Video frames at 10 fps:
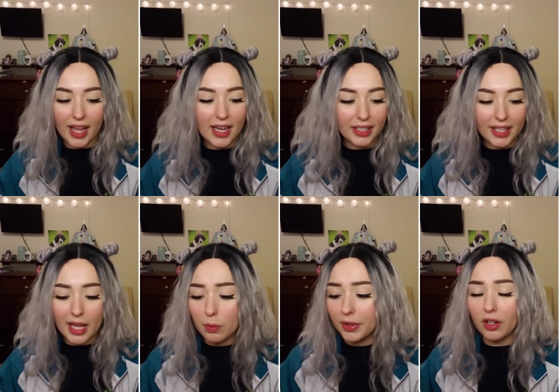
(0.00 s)
and it
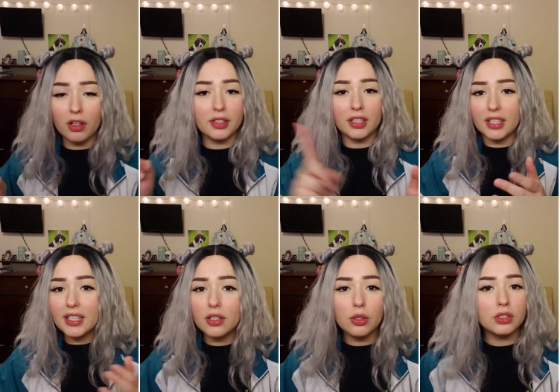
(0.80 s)
came with all the
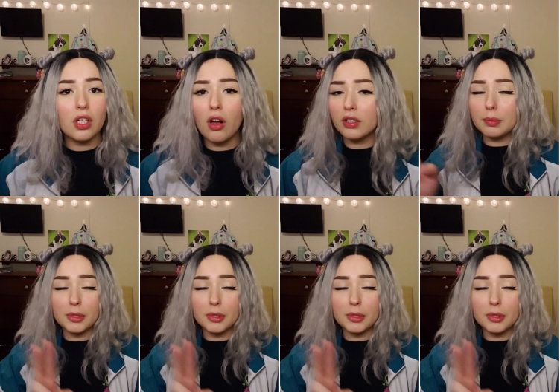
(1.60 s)
needles, all the